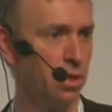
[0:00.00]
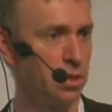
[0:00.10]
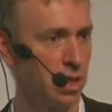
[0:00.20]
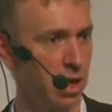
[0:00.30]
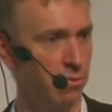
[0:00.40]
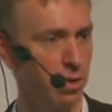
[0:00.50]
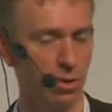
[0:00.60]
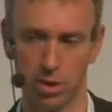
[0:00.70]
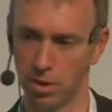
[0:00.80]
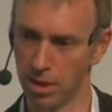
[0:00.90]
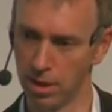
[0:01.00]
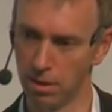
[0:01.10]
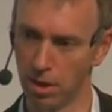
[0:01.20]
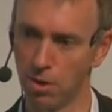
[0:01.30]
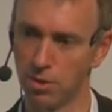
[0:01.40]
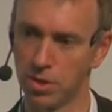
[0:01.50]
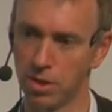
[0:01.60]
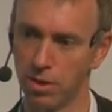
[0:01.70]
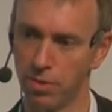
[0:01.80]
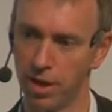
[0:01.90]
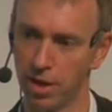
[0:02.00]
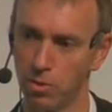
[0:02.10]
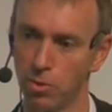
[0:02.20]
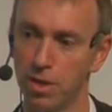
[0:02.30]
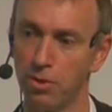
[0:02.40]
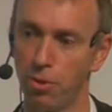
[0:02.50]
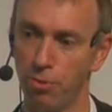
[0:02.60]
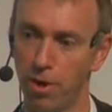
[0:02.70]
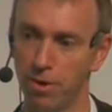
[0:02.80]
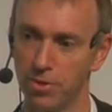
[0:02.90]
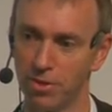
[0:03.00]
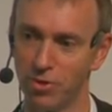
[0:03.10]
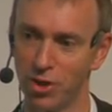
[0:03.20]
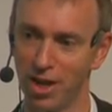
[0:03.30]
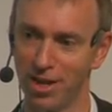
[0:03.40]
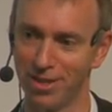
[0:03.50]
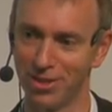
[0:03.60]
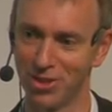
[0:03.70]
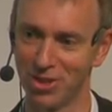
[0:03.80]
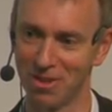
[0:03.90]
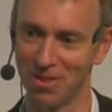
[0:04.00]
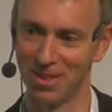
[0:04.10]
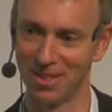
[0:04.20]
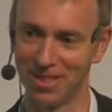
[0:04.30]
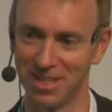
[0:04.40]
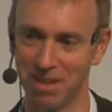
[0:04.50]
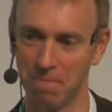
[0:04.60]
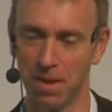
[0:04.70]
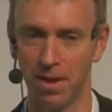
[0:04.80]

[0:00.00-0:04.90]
to have a look at the, an article on there called In the Throes of Change that uh,